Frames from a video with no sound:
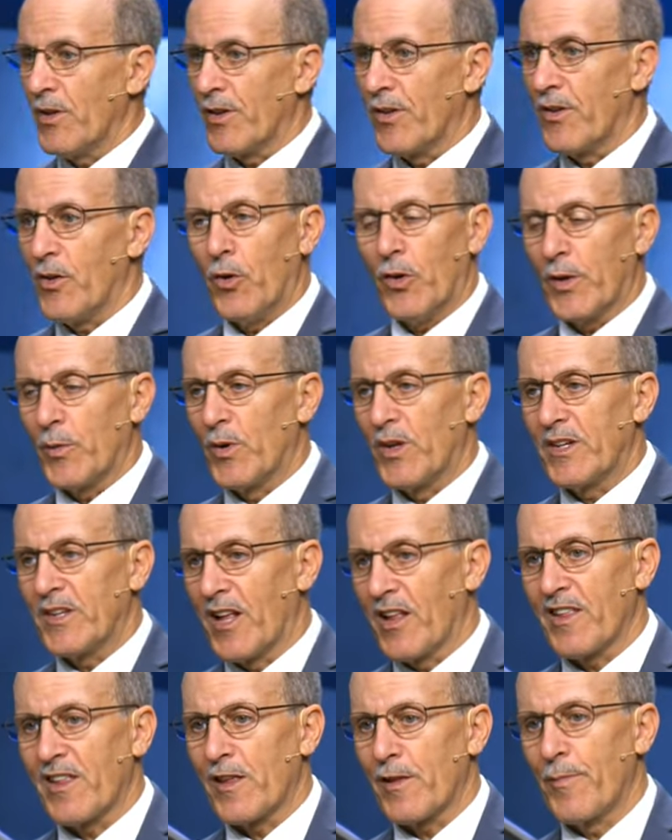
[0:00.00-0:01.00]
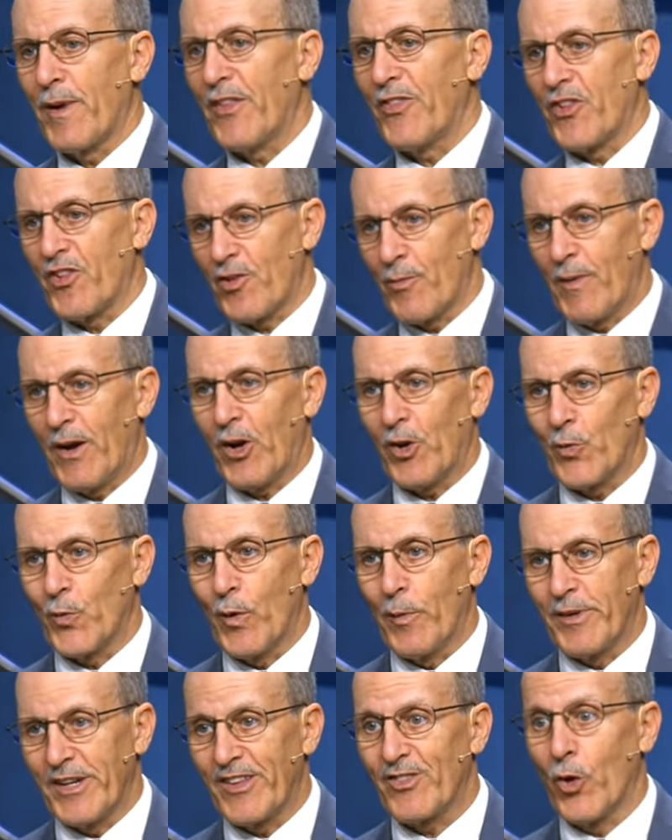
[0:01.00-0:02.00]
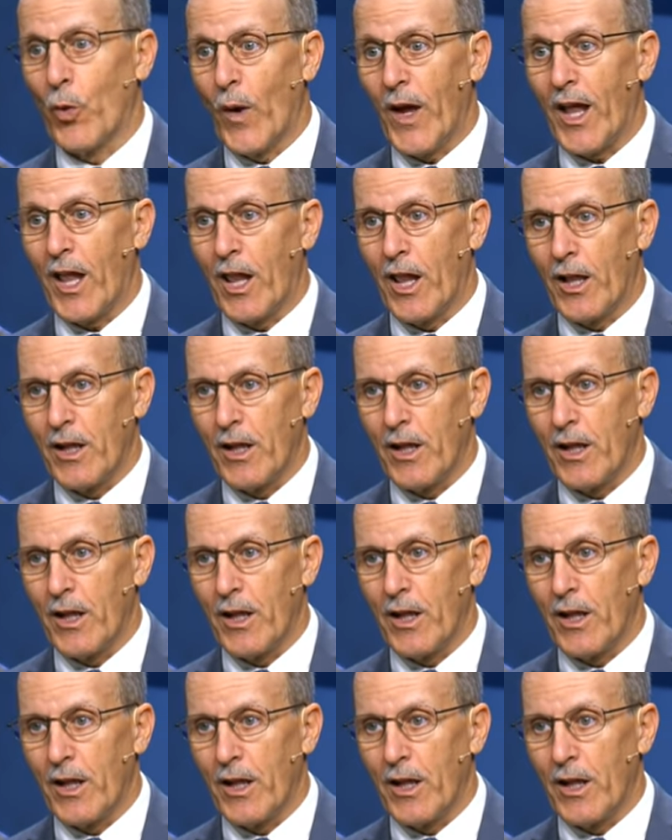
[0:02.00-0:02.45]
the only one tells us about the Samaritan woman at the well.